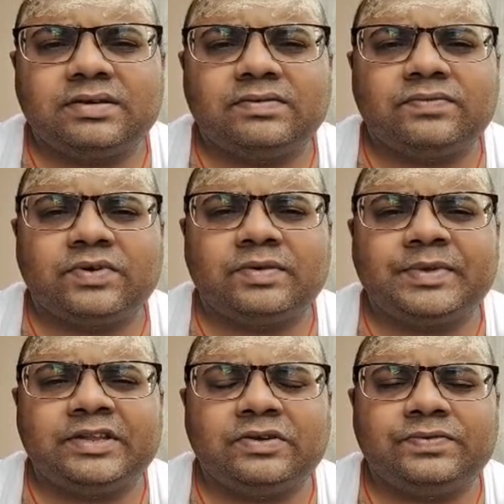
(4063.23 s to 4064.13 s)
for
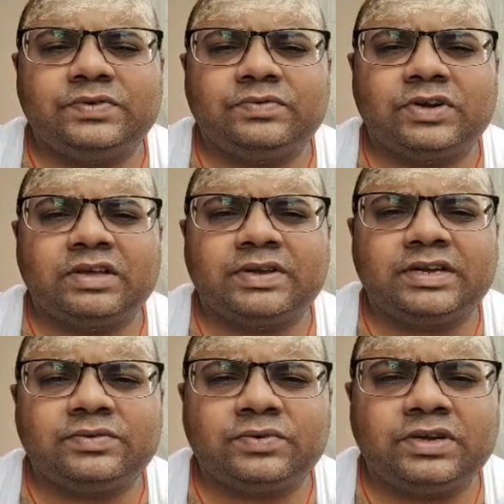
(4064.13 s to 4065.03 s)
many of you, whatever I
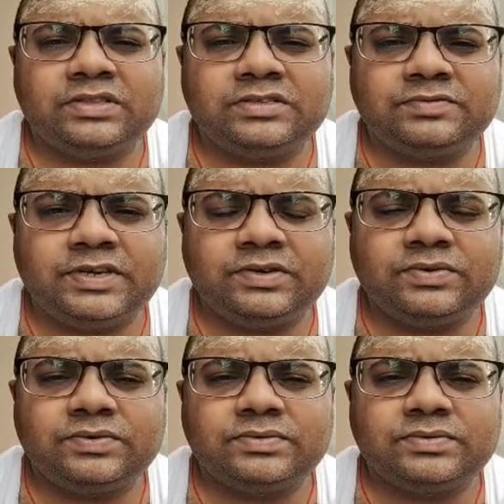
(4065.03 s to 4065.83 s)
told in this video.